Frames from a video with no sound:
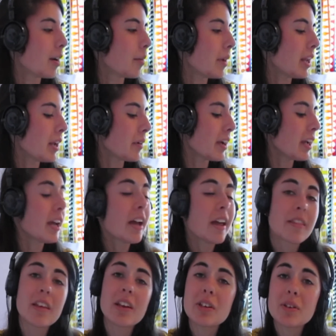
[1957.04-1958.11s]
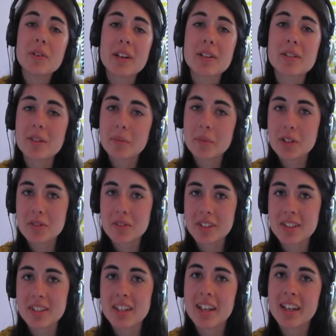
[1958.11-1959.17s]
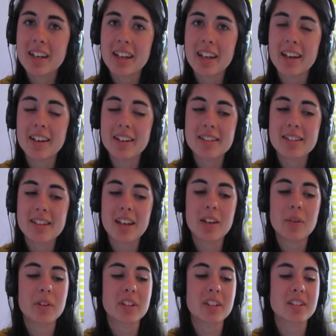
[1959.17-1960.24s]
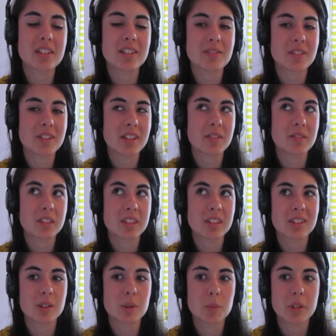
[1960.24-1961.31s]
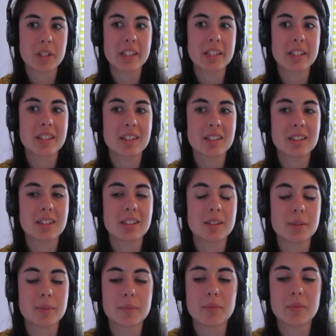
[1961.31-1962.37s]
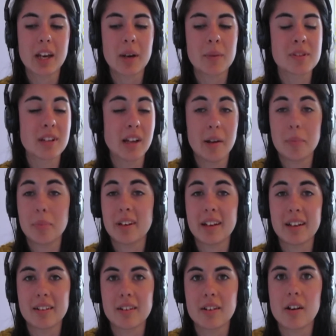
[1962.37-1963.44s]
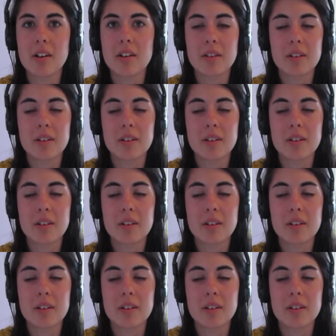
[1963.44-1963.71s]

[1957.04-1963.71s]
Anyway, thank you guys so much for listening and sticking with us after that really long break. That was not planned at all.